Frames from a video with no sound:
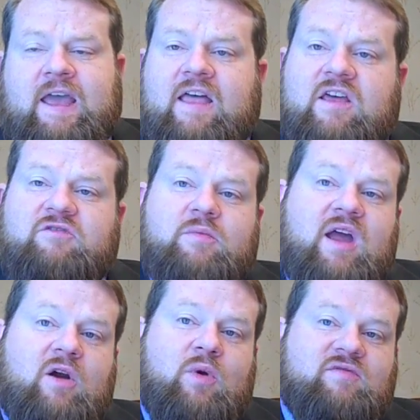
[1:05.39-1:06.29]
And then from
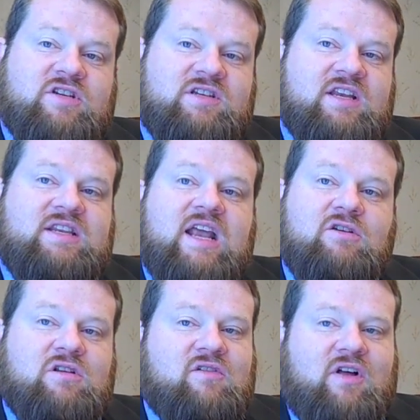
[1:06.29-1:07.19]
there, we've just
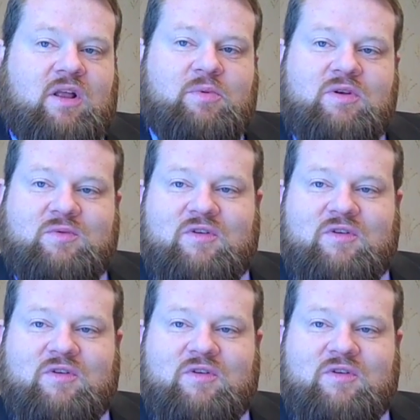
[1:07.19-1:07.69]
continued to develop it.